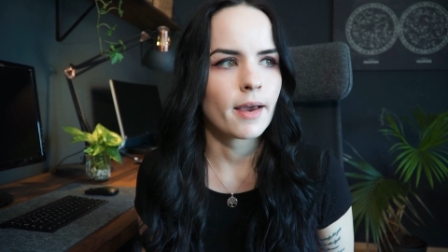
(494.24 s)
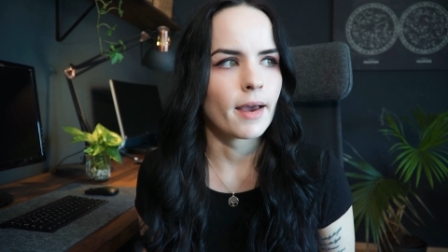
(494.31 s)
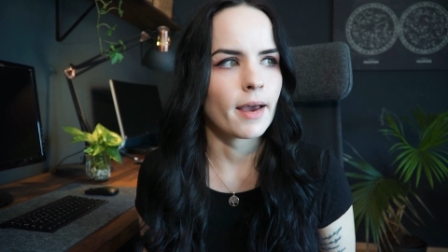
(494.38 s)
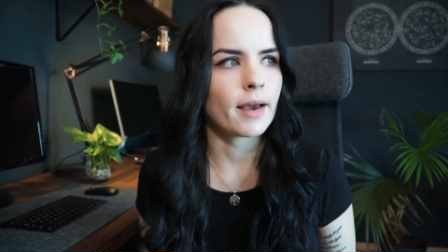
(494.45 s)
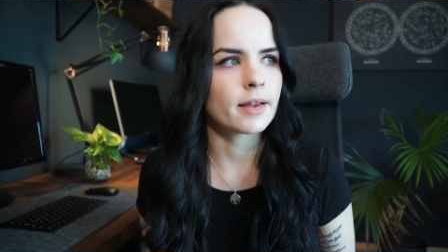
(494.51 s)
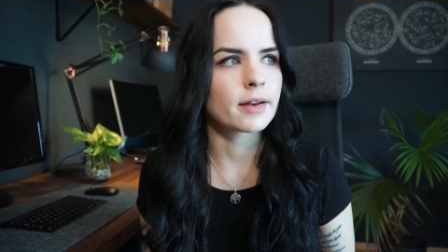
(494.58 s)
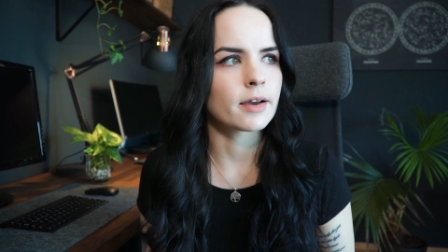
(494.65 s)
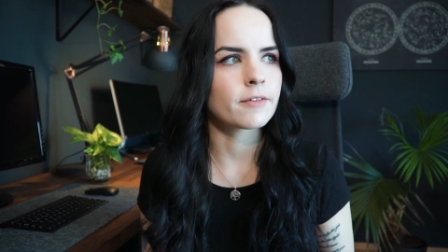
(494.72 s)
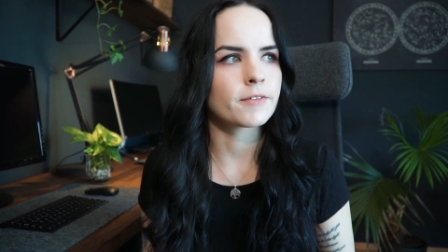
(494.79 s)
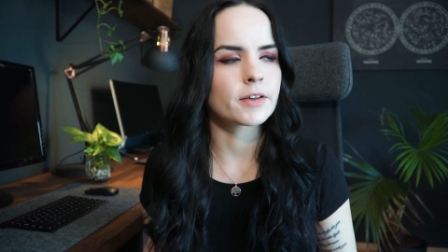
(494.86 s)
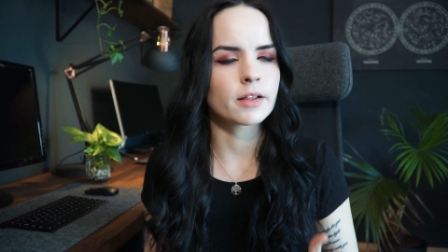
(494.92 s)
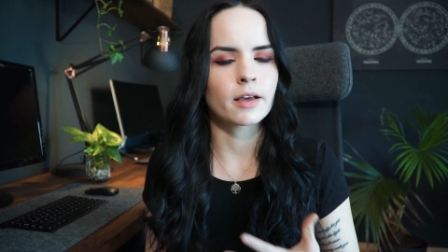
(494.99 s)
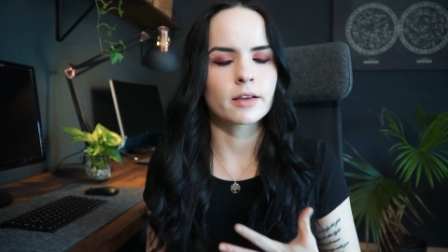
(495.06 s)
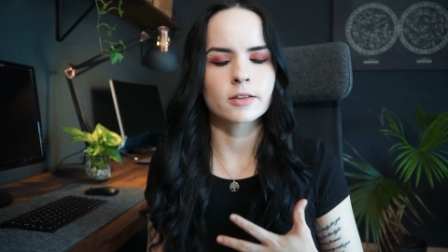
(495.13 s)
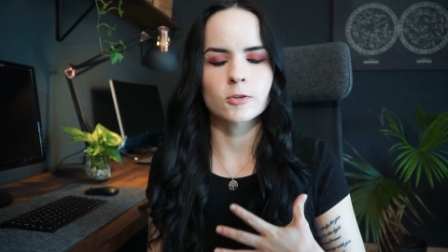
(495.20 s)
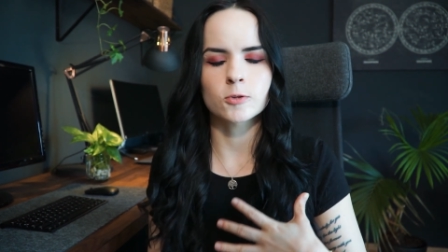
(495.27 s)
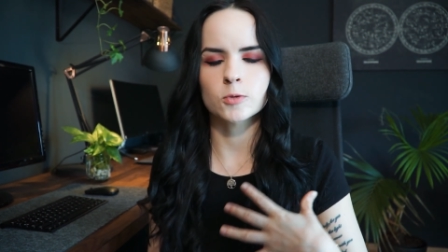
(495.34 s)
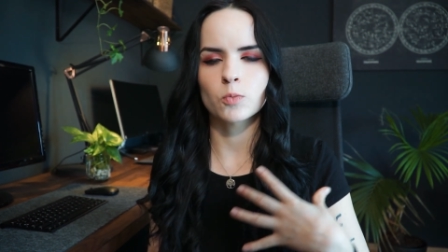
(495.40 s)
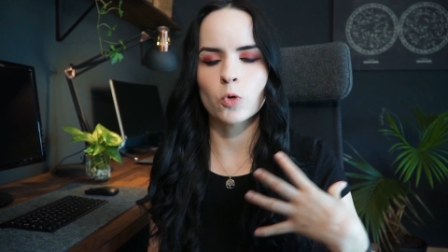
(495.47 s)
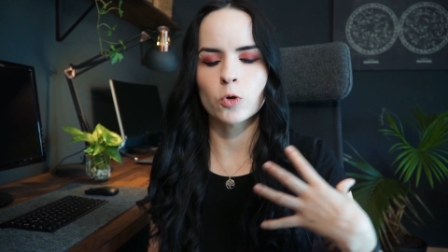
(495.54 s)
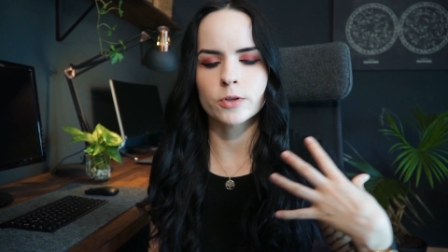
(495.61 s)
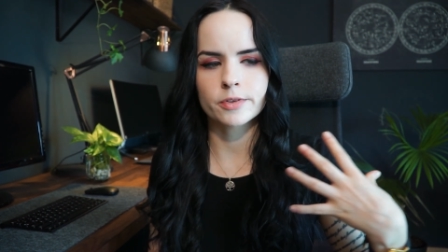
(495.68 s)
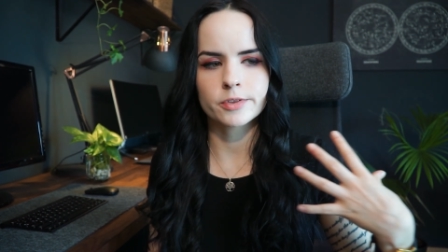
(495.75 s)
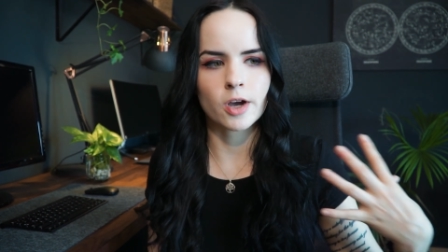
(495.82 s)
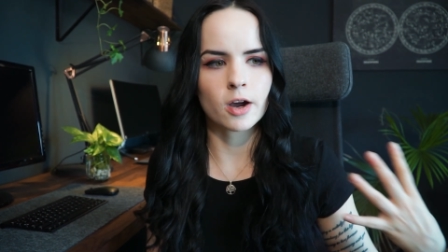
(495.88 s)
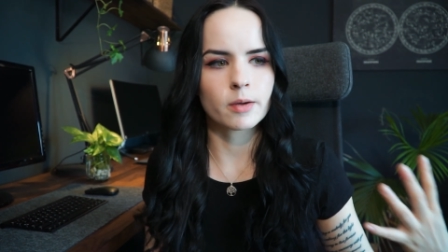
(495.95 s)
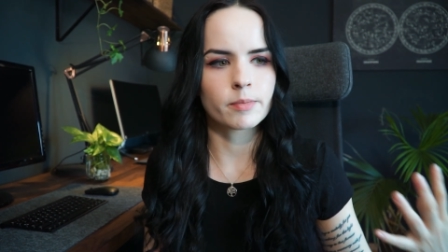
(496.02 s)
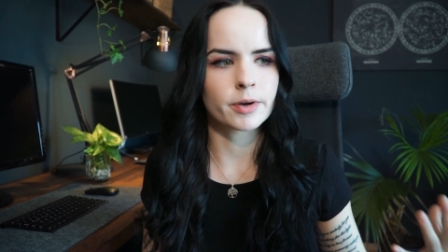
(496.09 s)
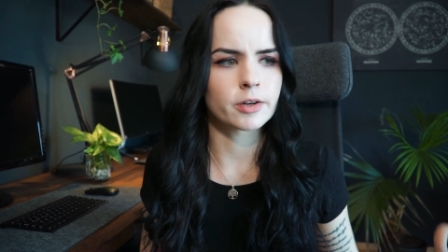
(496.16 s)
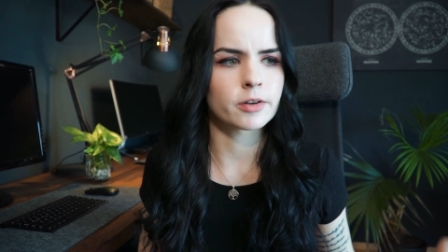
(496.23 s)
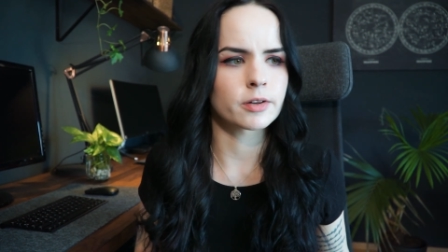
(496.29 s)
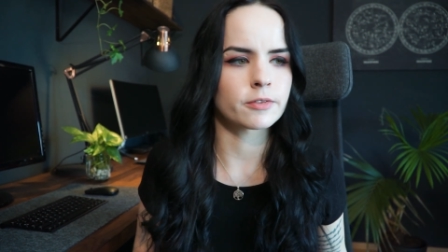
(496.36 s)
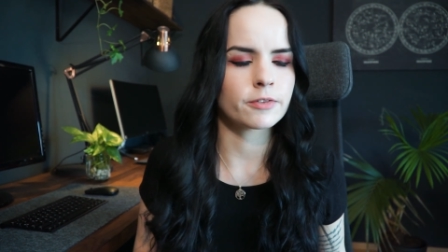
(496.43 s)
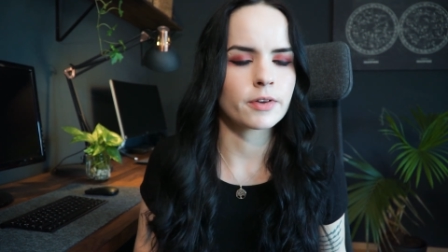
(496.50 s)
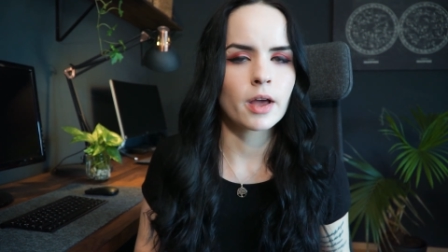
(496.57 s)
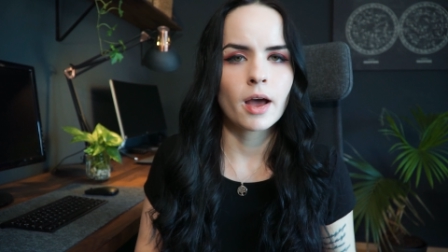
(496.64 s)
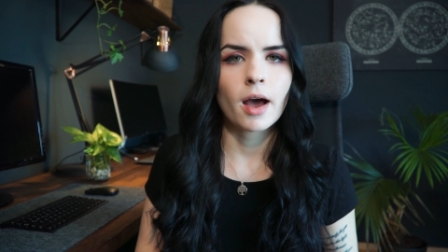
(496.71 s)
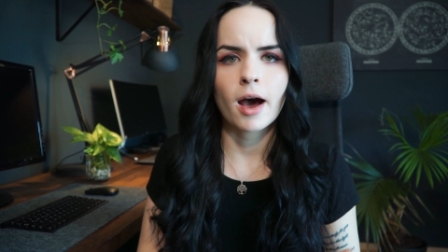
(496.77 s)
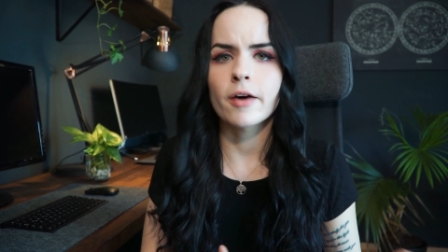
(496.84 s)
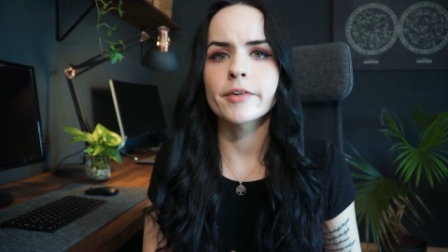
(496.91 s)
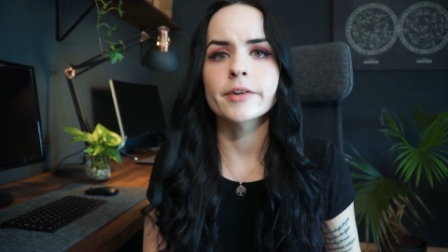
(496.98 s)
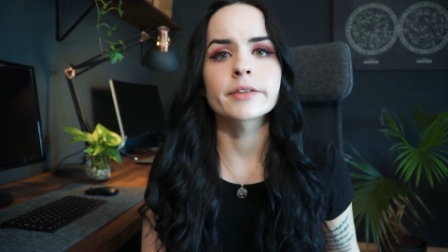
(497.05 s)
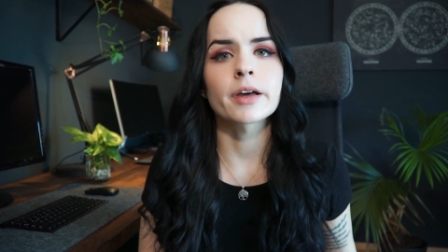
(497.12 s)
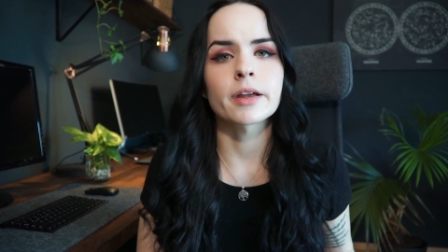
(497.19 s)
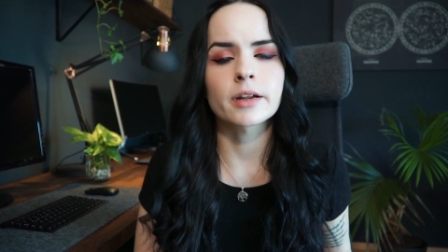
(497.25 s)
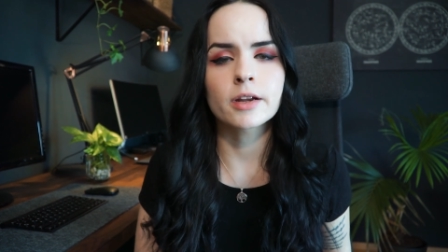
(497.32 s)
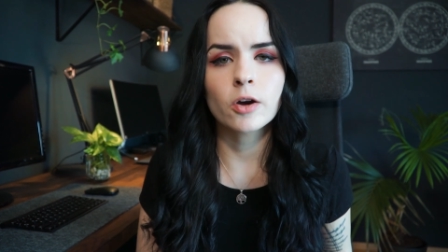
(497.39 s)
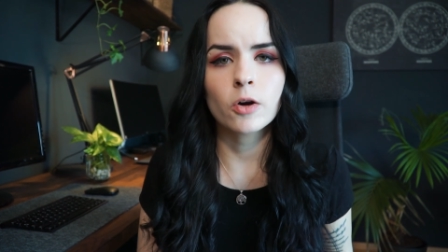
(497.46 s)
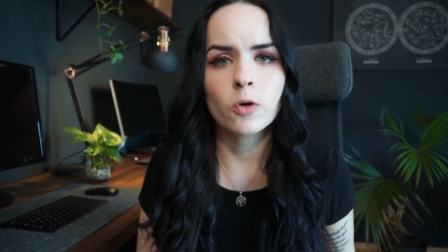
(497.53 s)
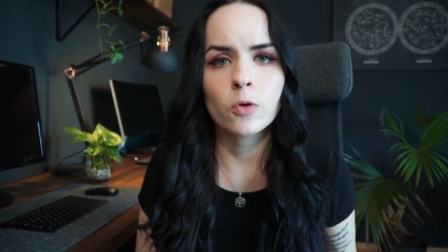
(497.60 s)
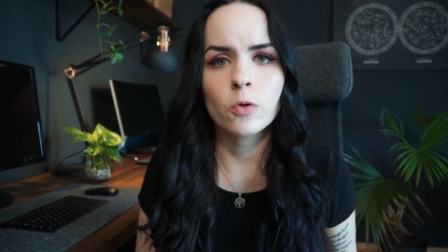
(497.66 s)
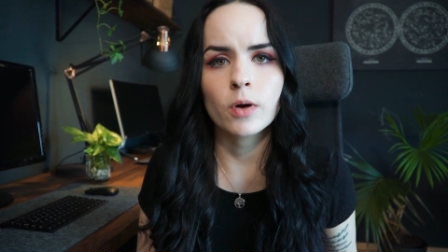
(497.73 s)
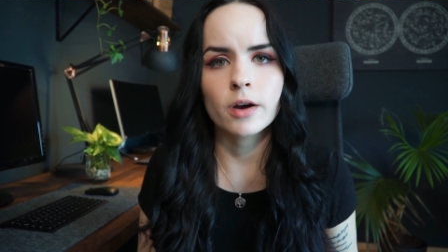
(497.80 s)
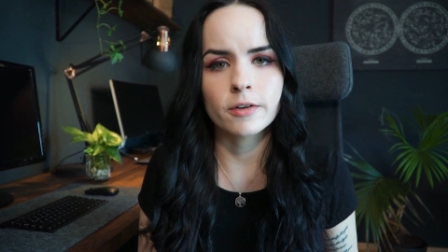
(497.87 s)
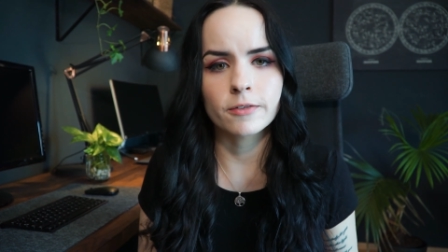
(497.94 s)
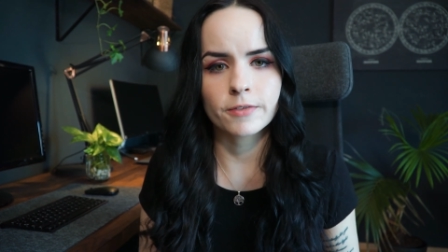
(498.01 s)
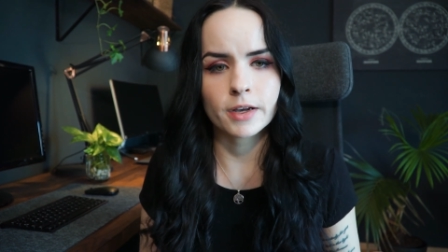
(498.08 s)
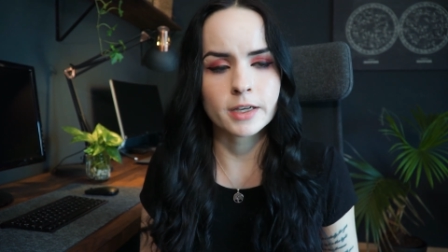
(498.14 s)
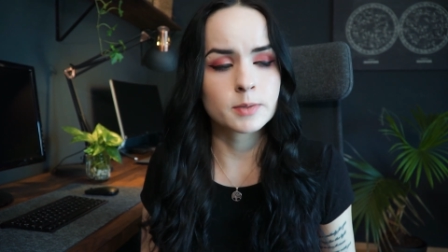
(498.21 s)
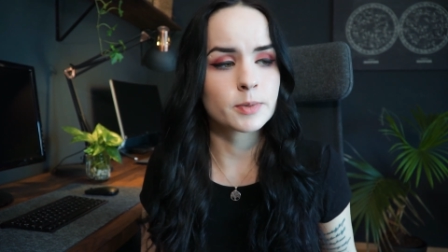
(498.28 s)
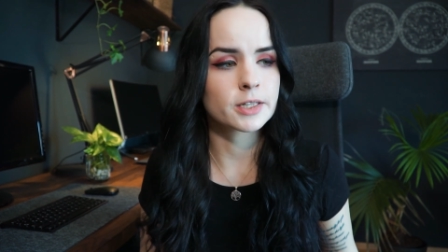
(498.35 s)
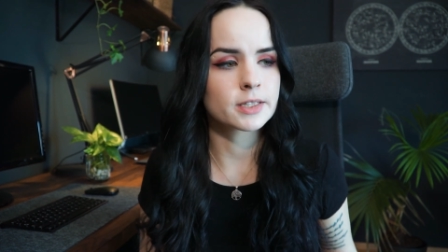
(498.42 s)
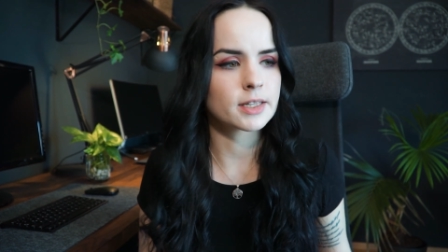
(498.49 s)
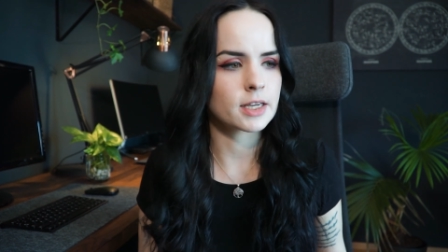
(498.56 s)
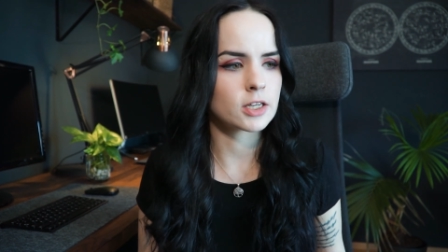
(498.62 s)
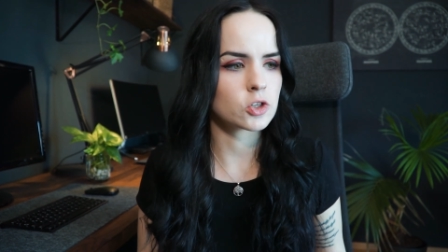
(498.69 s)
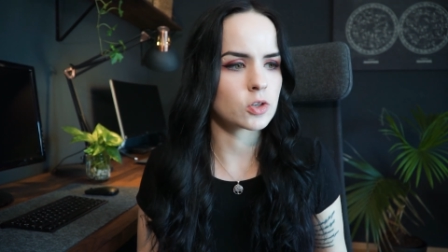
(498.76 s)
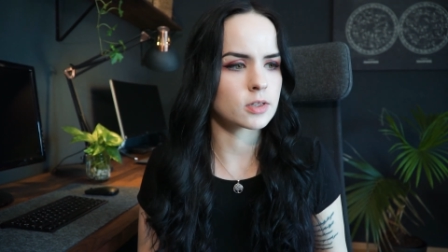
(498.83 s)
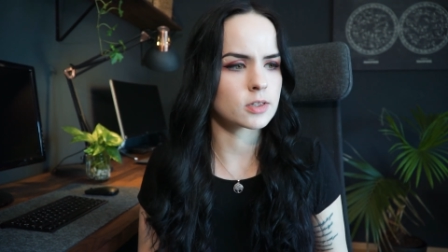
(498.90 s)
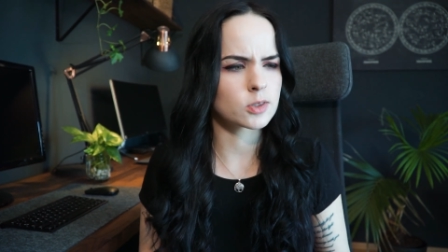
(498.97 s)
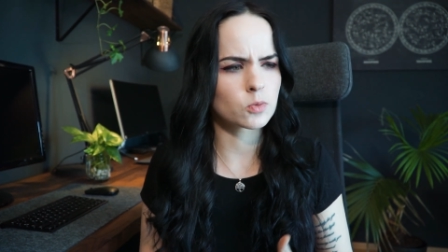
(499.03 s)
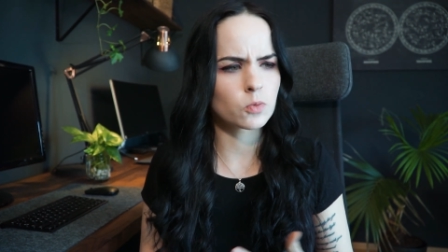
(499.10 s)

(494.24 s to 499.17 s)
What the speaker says: And I feel like there's more to talk about of how to let go of expectations,